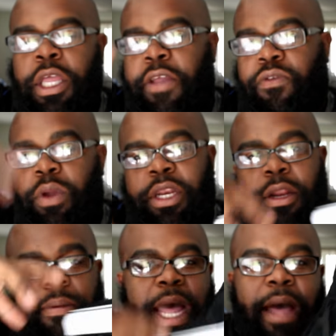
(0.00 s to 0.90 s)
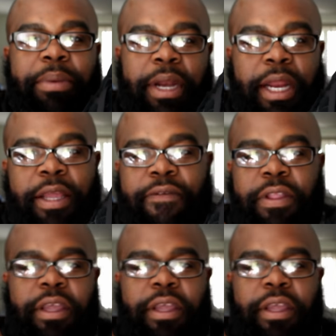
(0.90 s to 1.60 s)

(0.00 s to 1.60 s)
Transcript: if you ended up copping any of